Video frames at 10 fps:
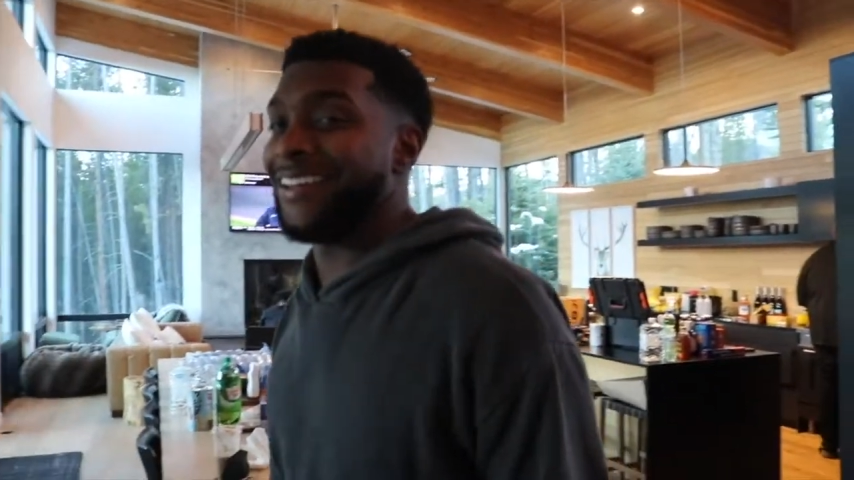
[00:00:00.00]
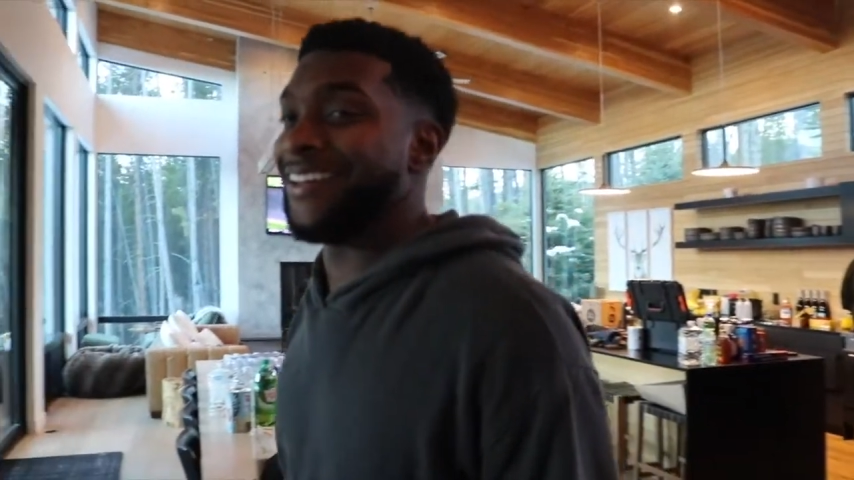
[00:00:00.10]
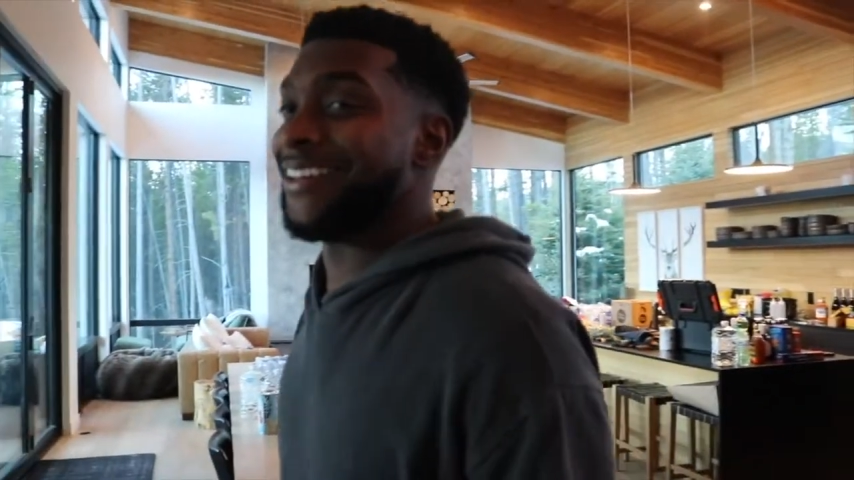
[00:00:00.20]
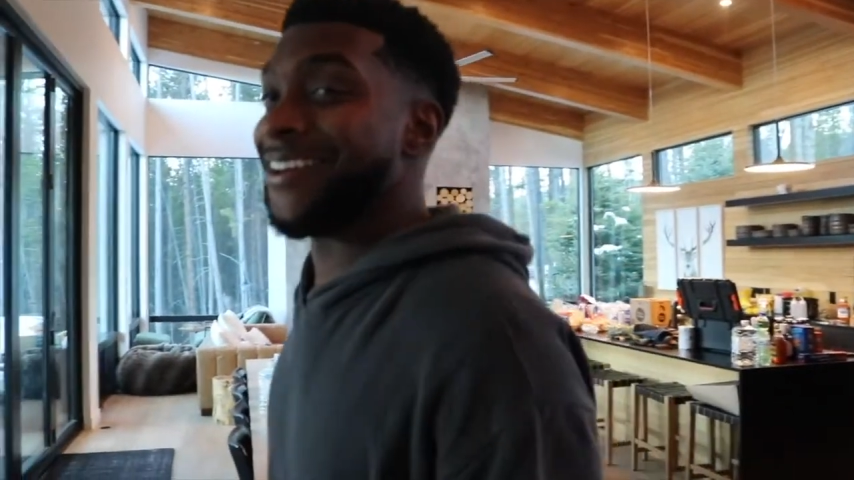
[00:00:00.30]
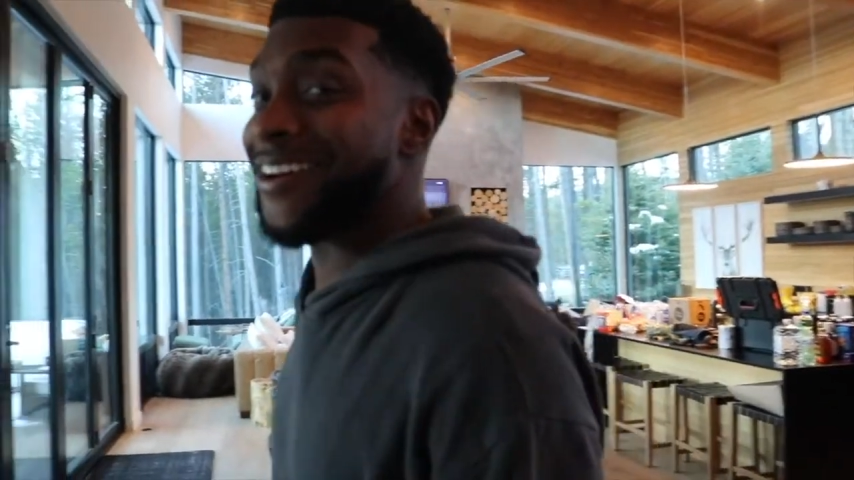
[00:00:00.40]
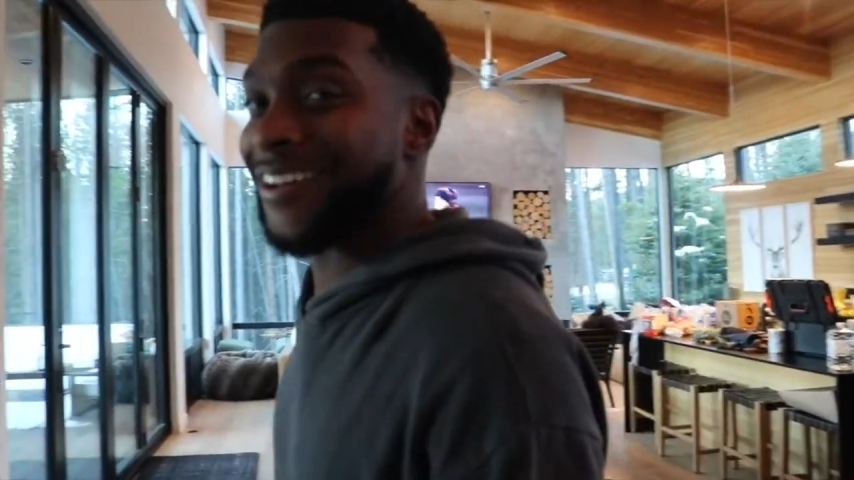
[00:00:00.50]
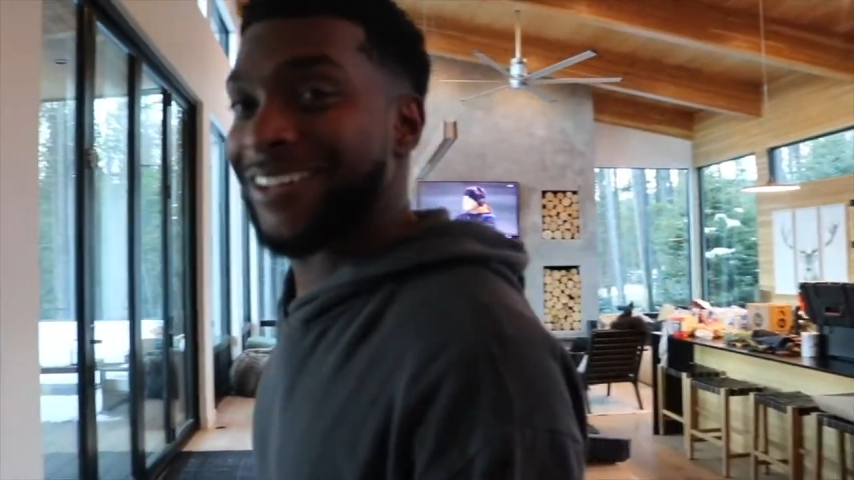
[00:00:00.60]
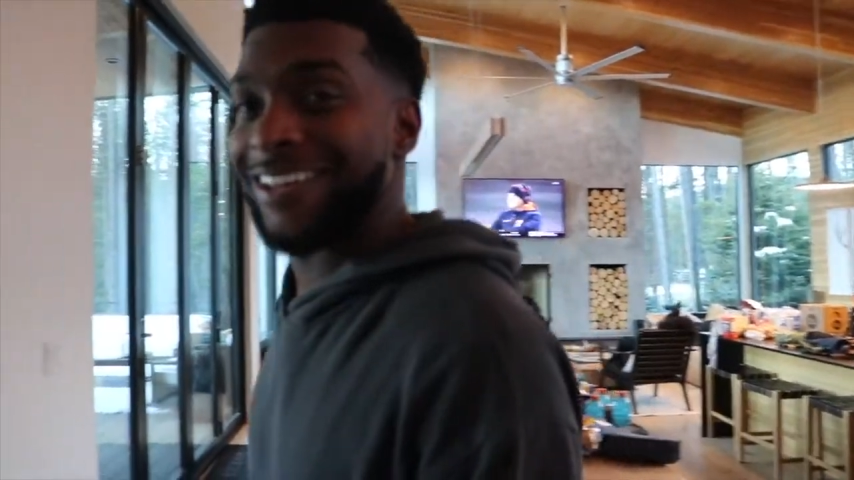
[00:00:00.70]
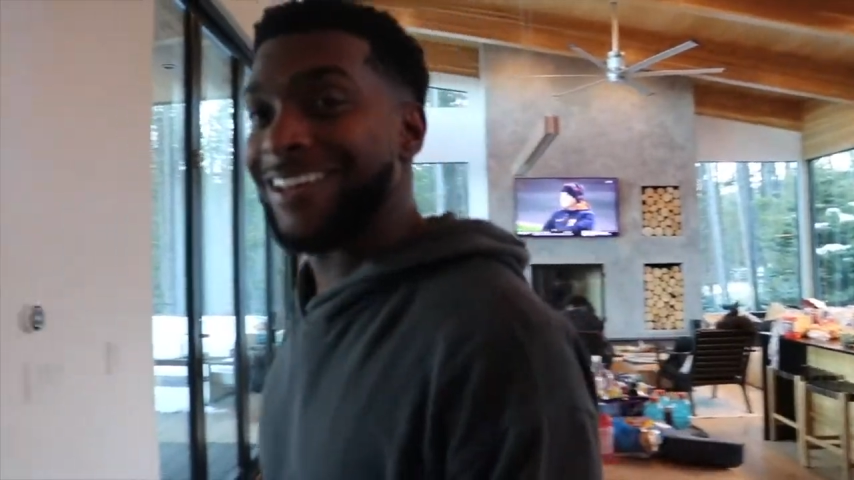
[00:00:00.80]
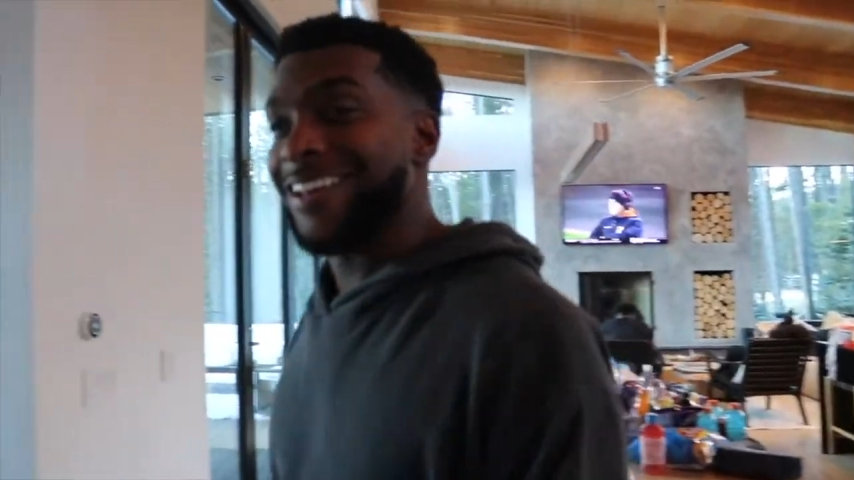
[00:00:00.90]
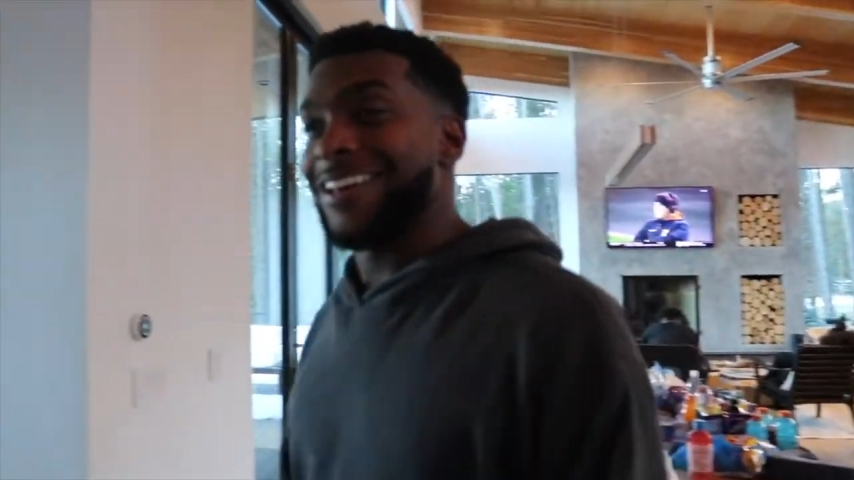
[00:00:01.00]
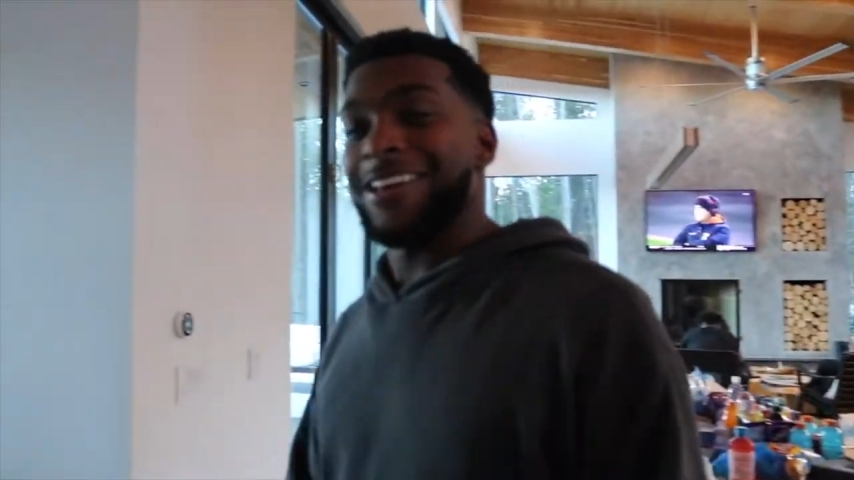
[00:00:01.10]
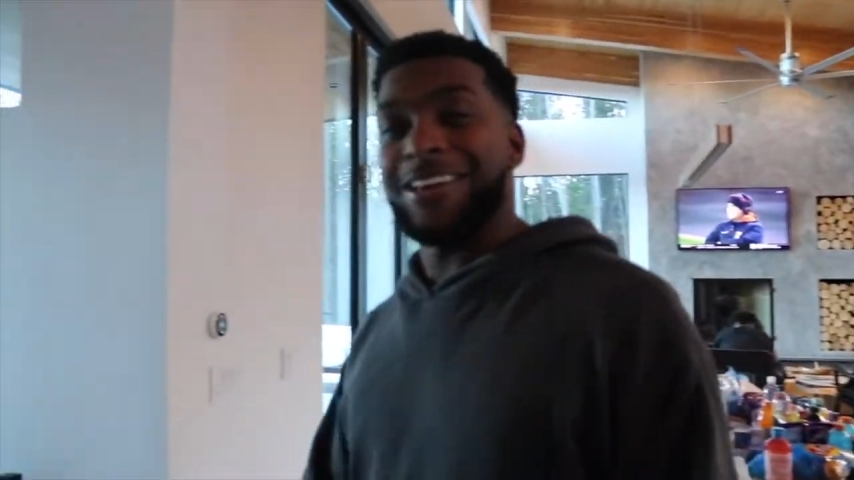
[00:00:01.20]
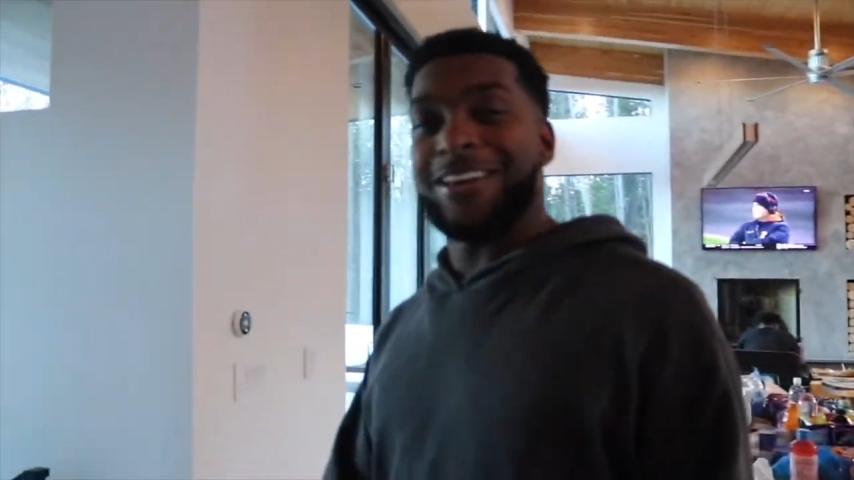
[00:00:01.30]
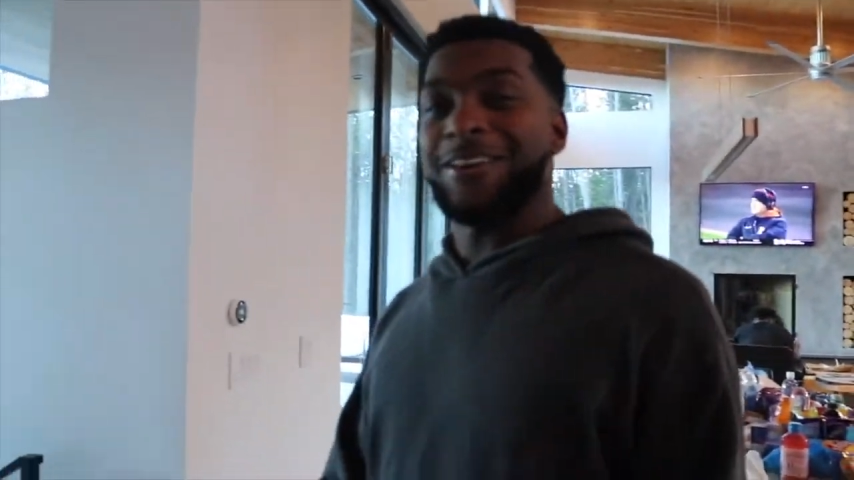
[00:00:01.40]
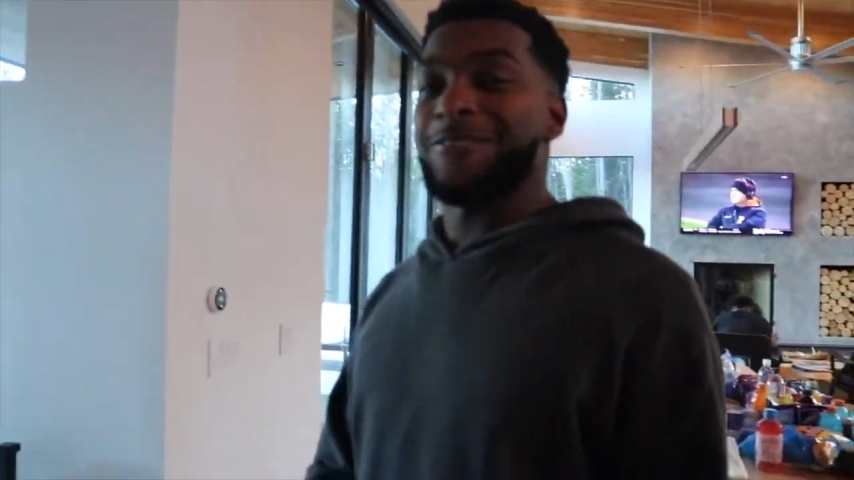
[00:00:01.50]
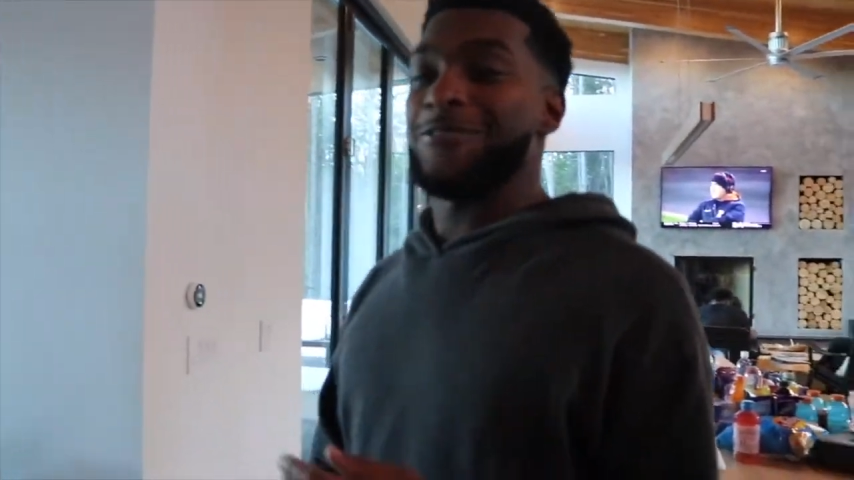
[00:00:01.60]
Y'all, if